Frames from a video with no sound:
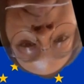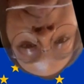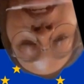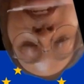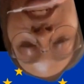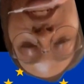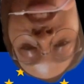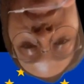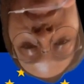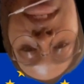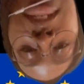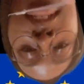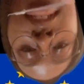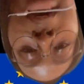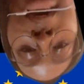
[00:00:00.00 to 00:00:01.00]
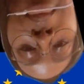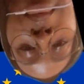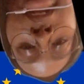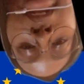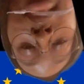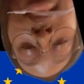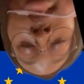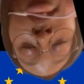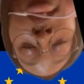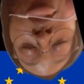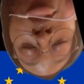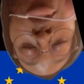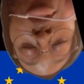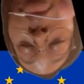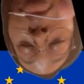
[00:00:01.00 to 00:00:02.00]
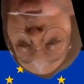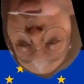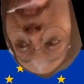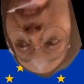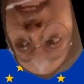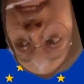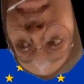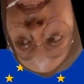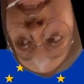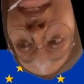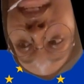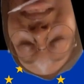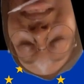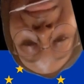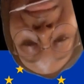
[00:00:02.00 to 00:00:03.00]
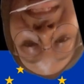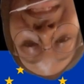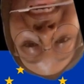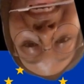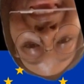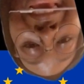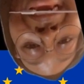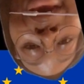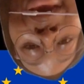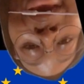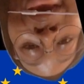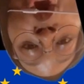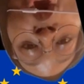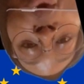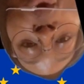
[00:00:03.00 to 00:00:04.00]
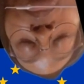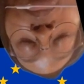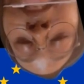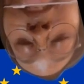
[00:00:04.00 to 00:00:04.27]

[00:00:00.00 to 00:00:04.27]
(no one is talking)